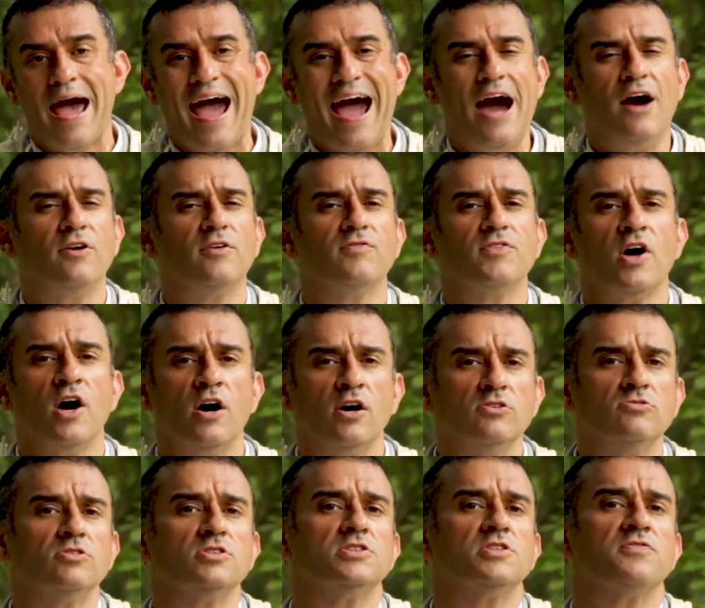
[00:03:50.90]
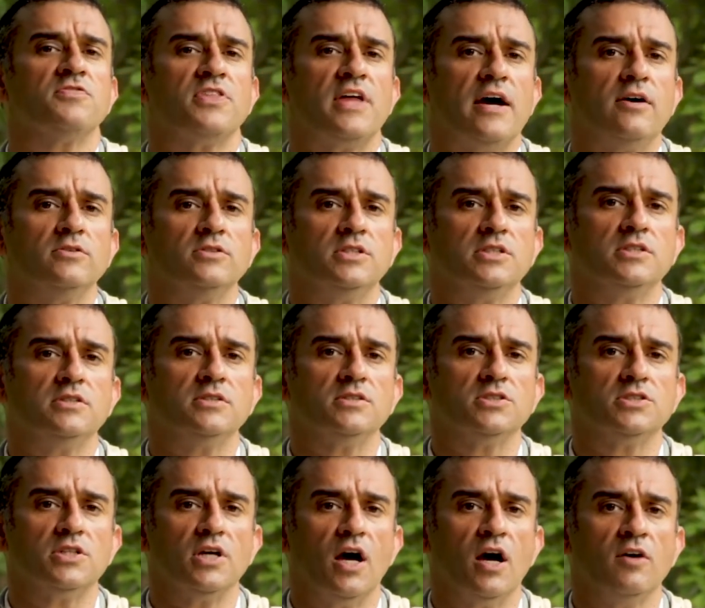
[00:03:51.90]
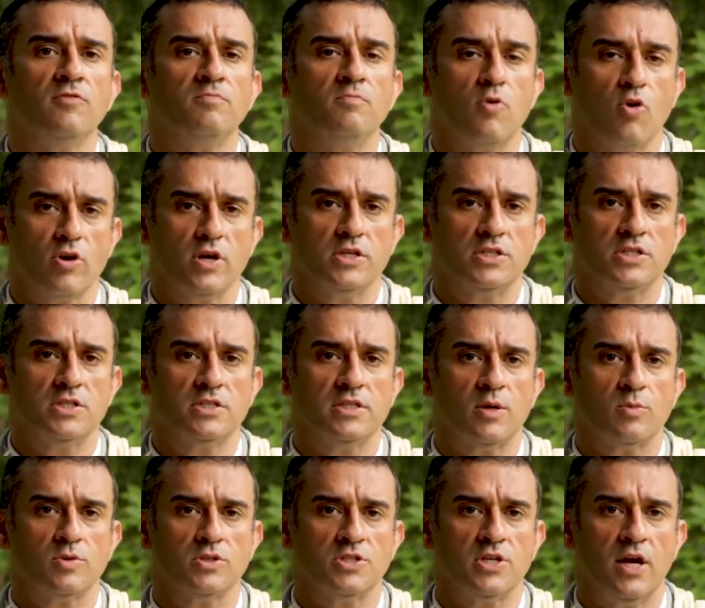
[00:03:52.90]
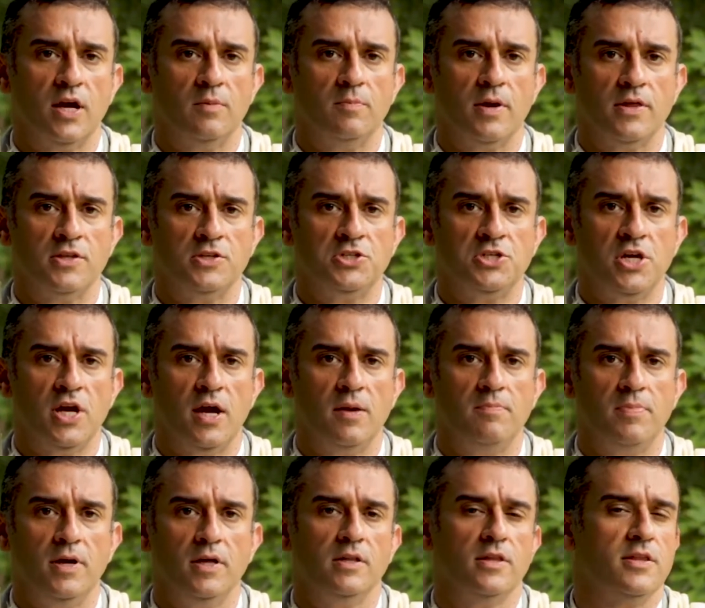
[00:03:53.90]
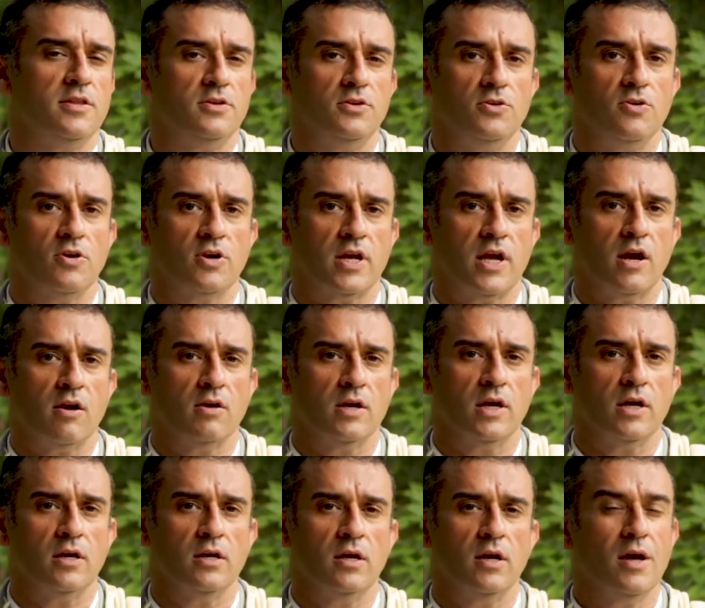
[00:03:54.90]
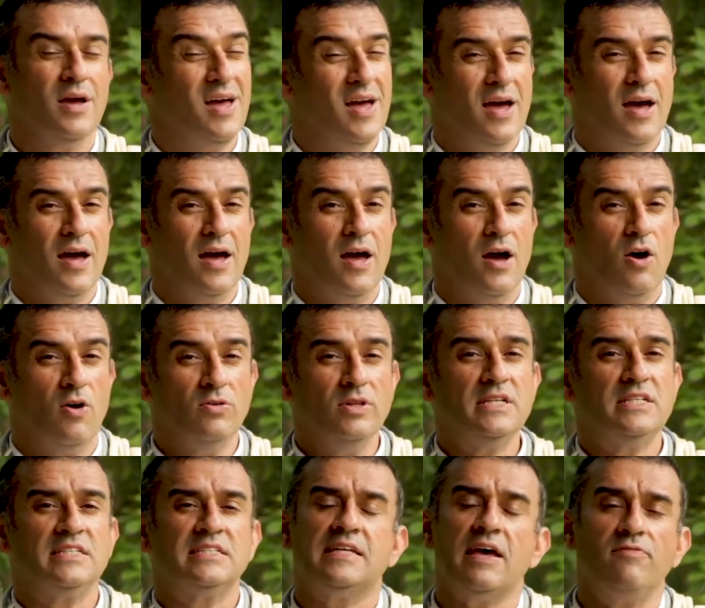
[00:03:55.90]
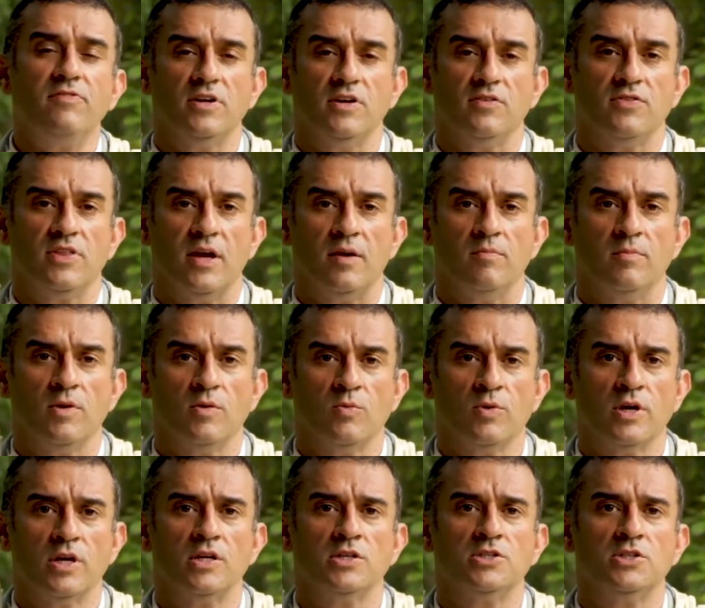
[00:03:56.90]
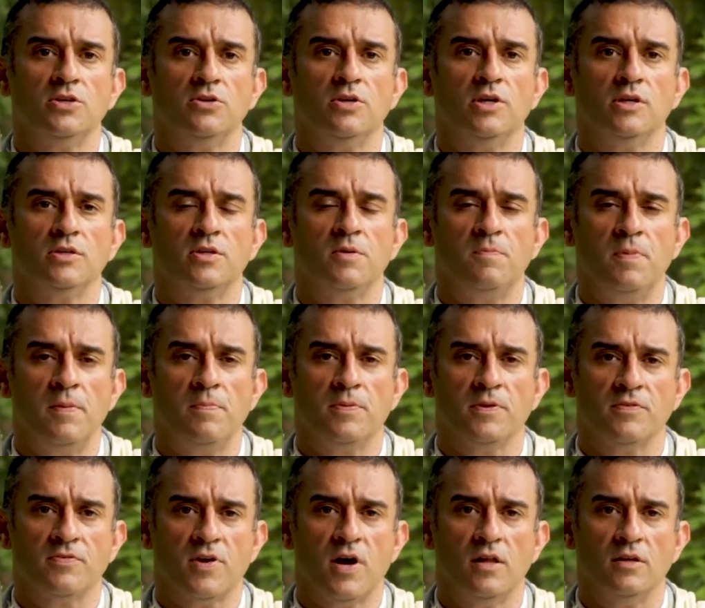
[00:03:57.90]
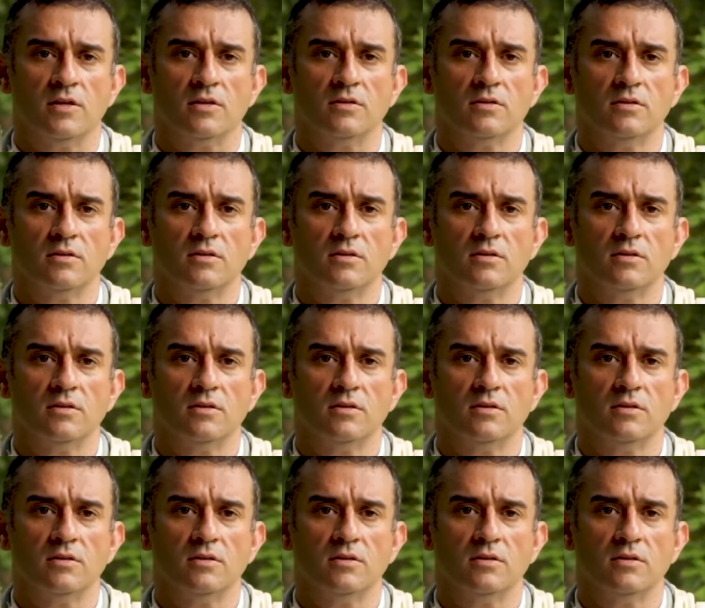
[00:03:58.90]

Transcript: Out of the hundreds of thousands of mortgages that were signed by the GI Bill in the New York area, only 7 of them were issued to people of color.